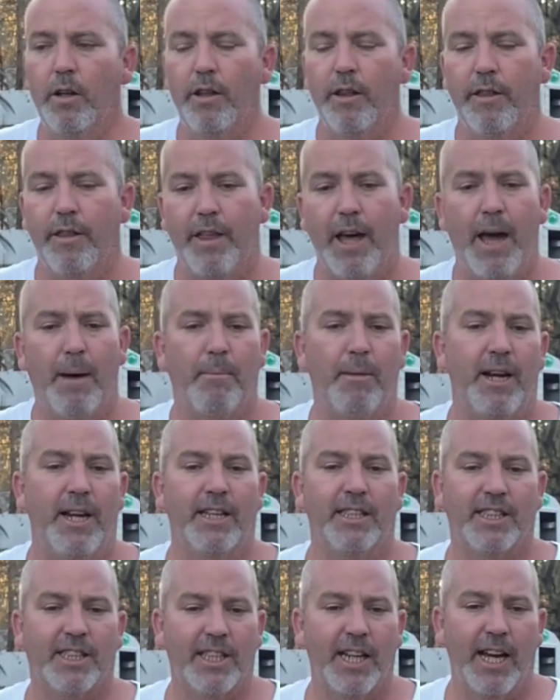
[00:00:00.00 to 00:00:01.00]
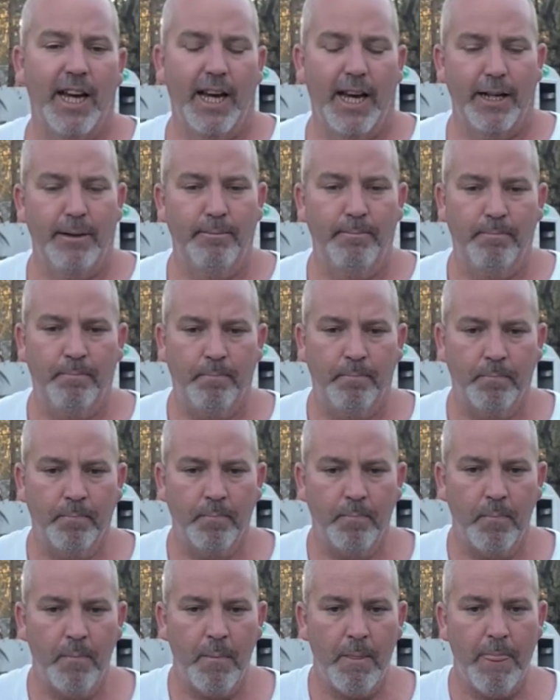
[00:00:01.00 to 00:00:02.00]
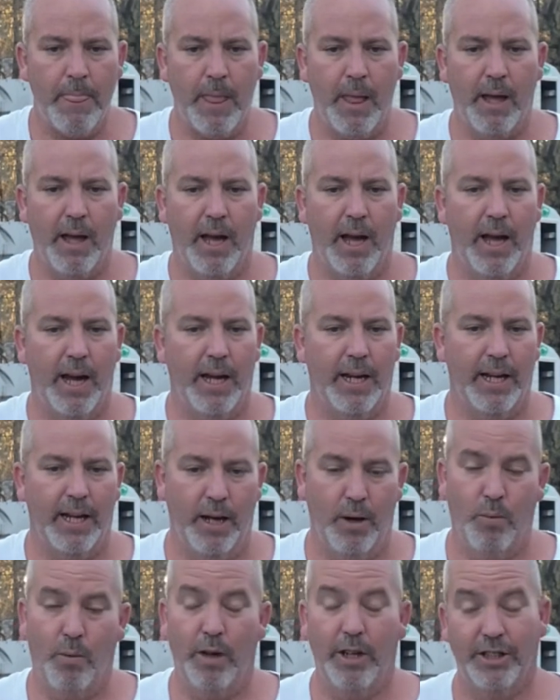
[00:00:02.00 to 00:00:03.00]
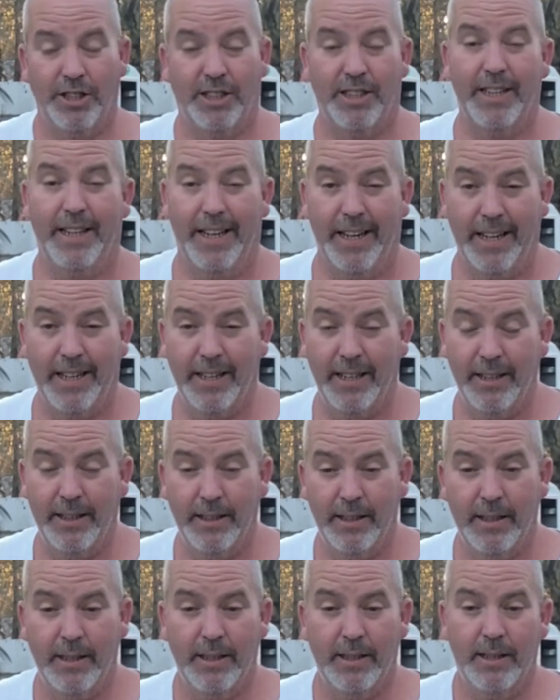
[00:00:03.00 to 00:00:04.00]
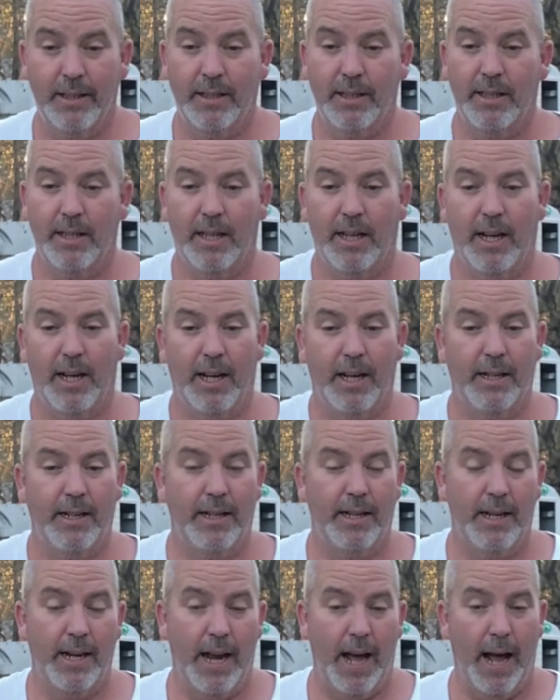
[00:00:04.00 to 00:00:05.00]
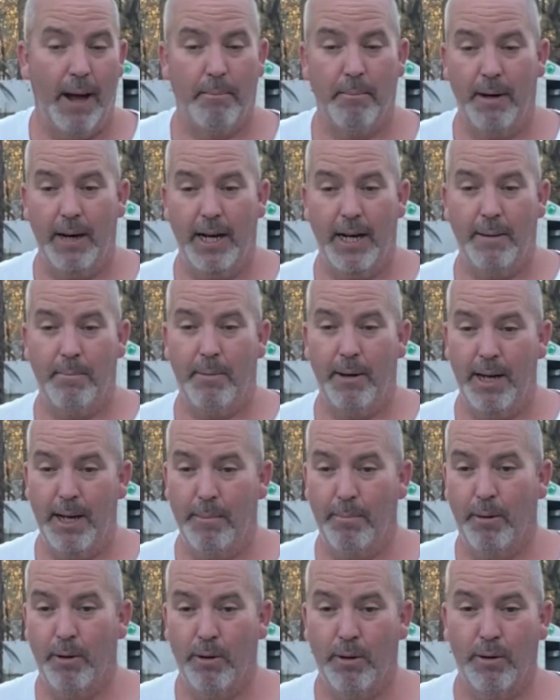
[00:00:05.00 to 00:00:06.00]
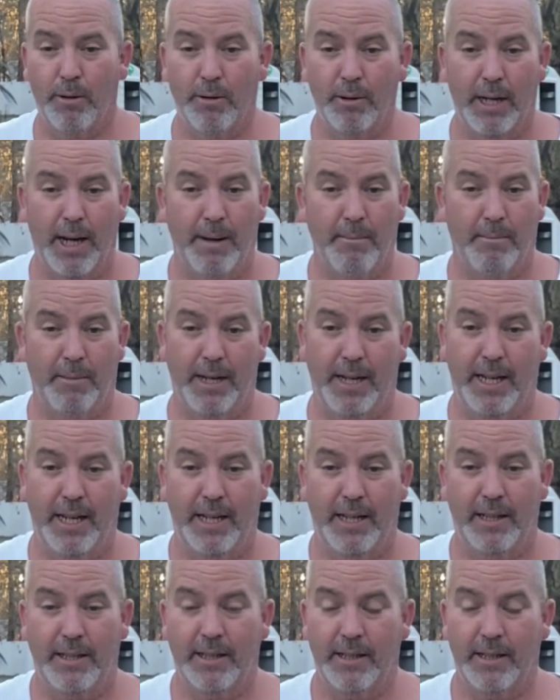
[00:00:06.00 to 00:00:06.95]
That being said, it will stick. Not many people, not many